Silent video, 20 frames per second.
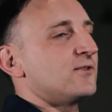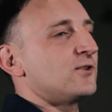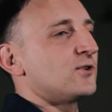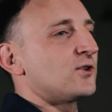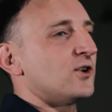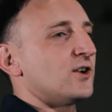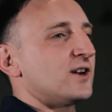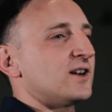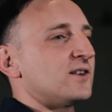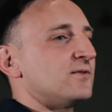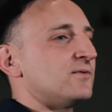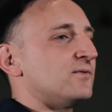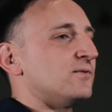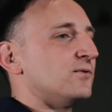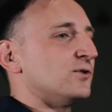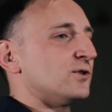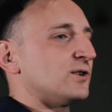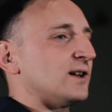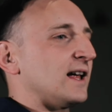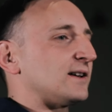If you
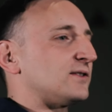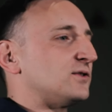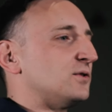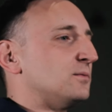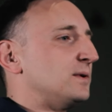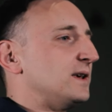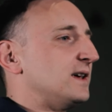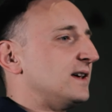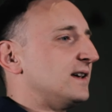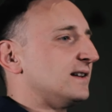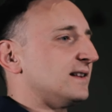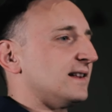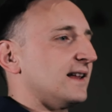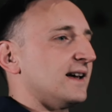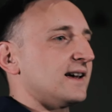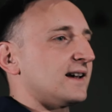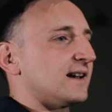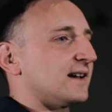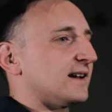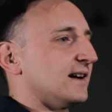going would like to be
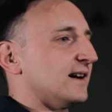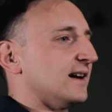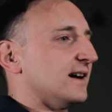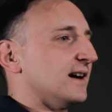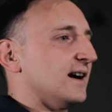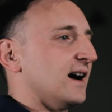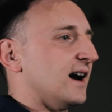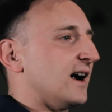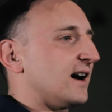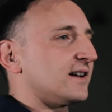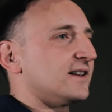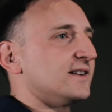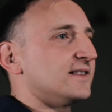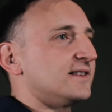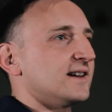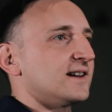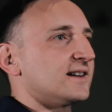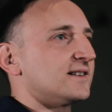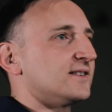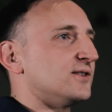like
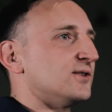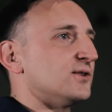architect,